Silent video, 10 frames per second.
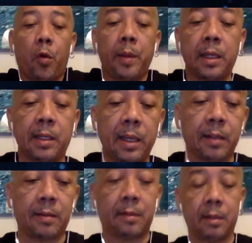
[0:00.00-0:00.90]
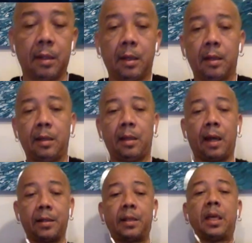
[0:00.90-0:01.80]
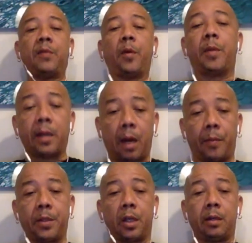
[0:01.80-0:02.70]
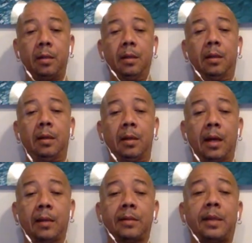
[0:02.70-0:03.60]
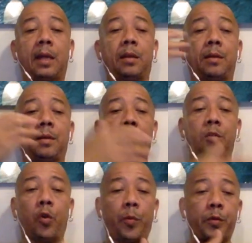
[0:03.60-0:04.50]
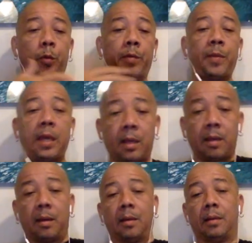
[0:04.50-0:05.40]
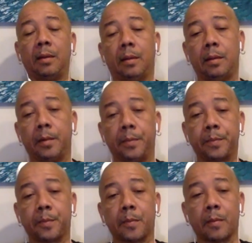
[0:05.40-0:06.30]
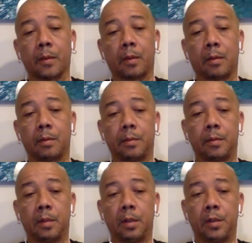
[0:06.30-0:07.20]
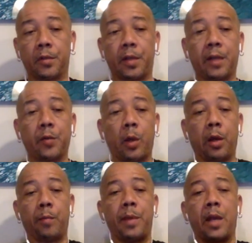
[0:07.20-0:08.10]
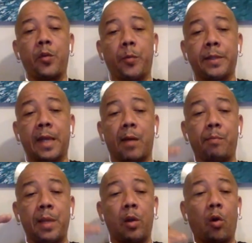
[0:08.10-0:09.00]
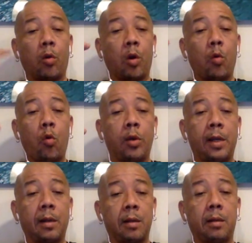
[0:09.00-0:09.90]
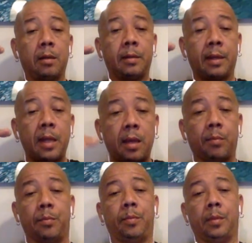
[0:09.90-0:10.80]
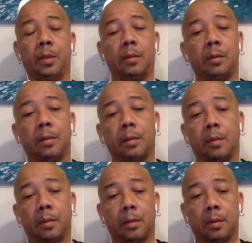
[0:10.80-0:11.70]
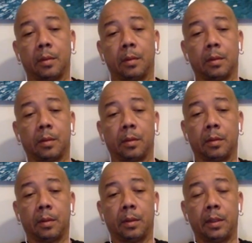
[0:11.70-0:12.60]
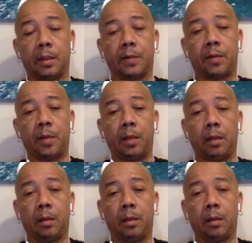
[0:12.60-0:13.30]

many dates, he had to give up that option and send Dups with me. Mm. So that's where me and Dups start build our own little name. Mm-hmm. You see me?